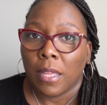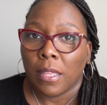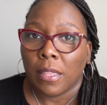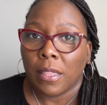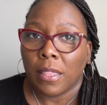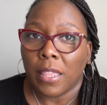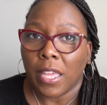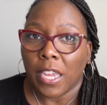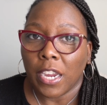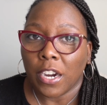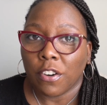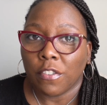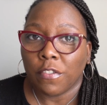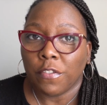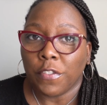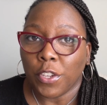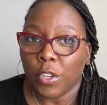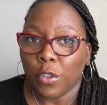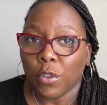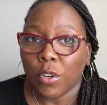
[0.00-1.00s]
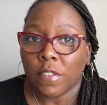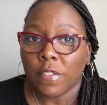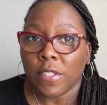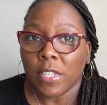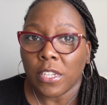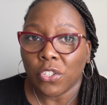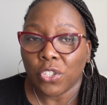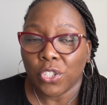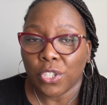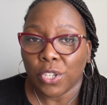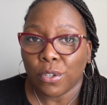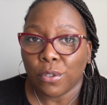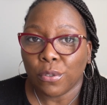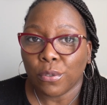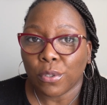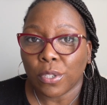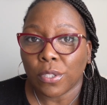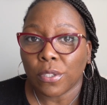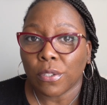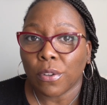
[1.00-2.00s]
their view of these
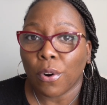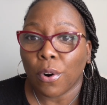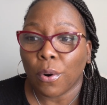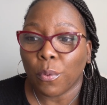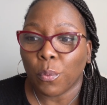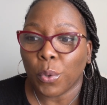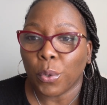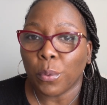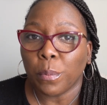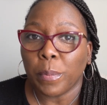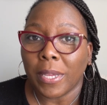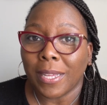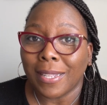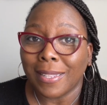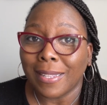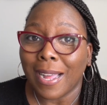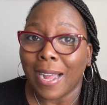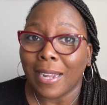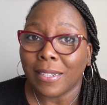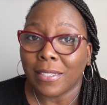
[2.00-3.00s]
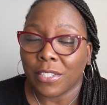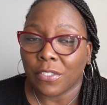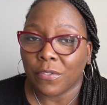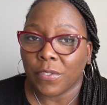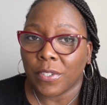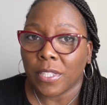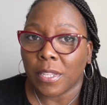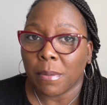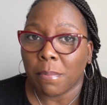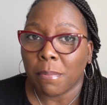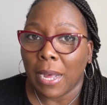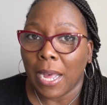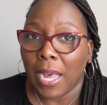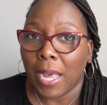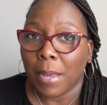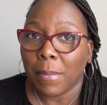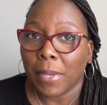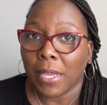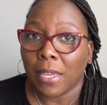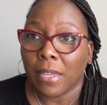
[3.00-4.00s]
shows will be a lot different than
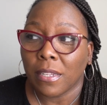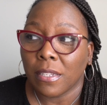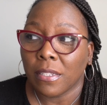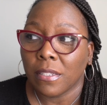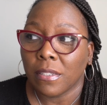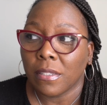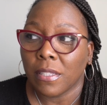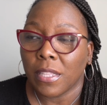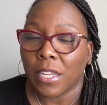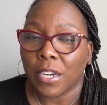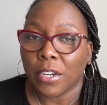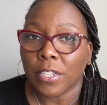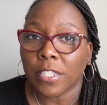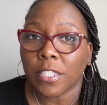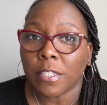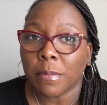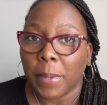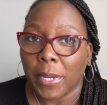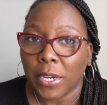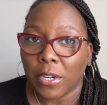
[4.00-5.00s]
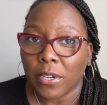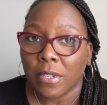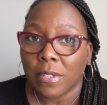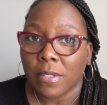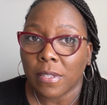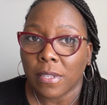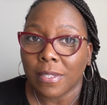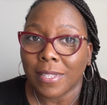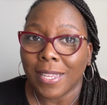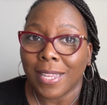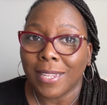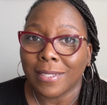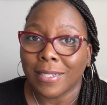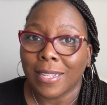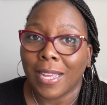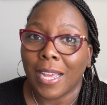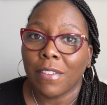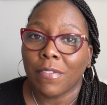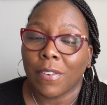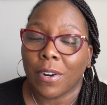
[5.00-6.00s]
mine because their experiences in
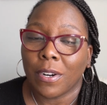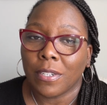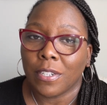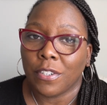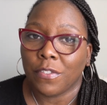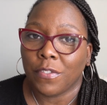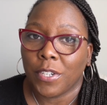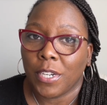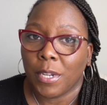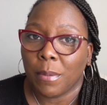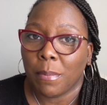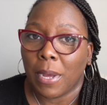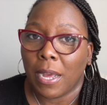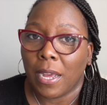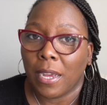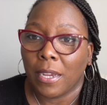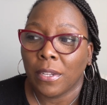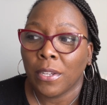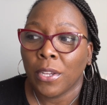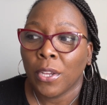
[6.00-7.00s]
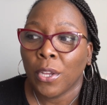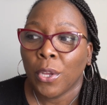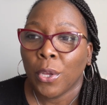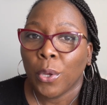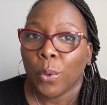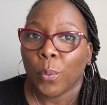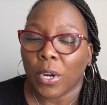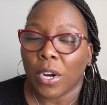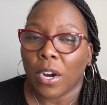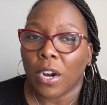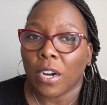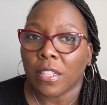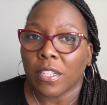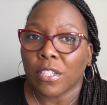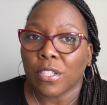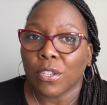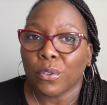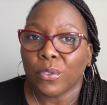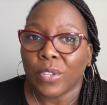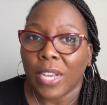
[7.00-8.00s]
life are different than mine. We are the
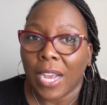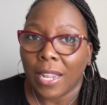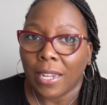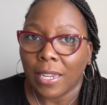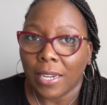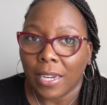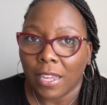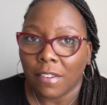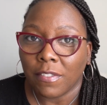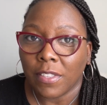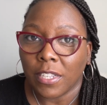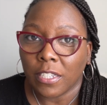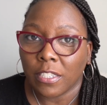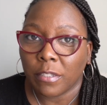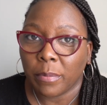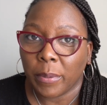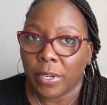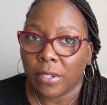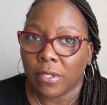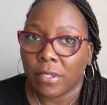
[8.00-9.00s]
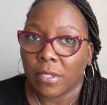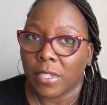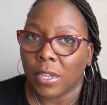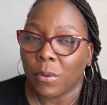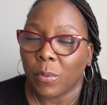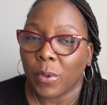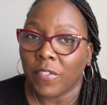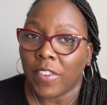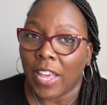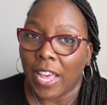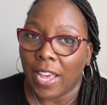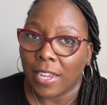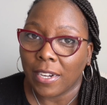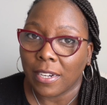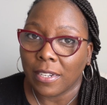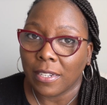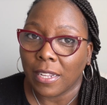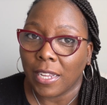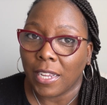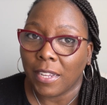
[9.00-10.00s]
totality of the experiences that we've had
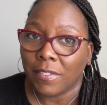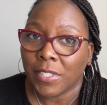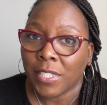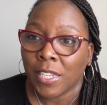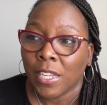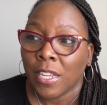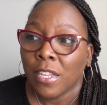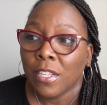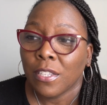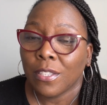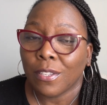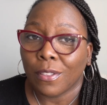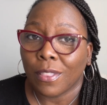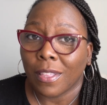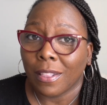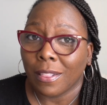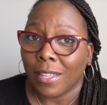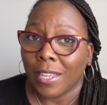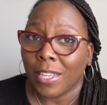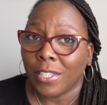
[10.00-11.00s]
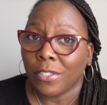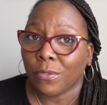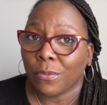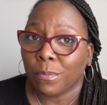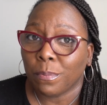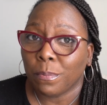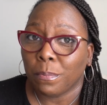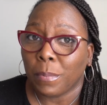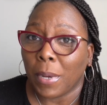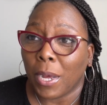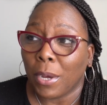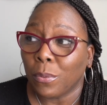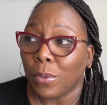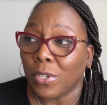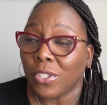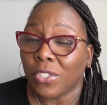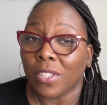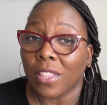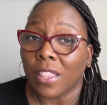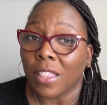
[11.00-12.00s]
in life. So the lens by
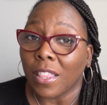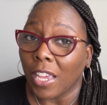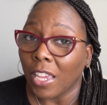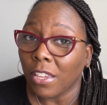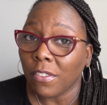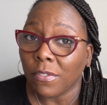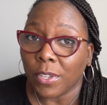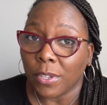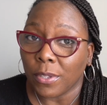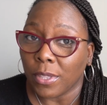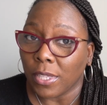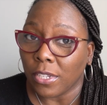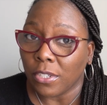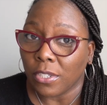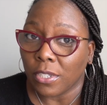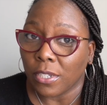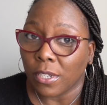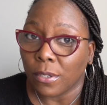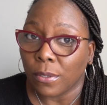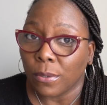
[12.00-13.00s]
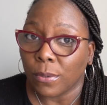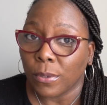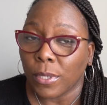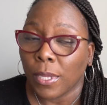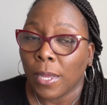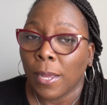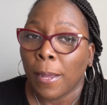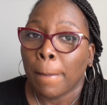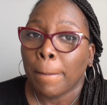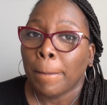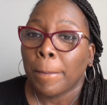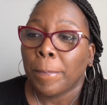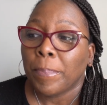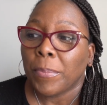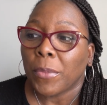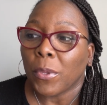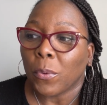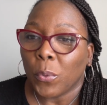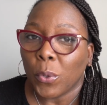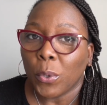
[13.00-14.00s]
which they view these shows
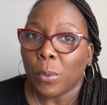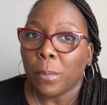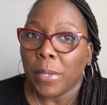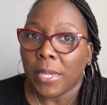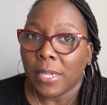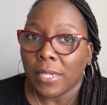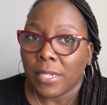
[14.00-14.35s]
will be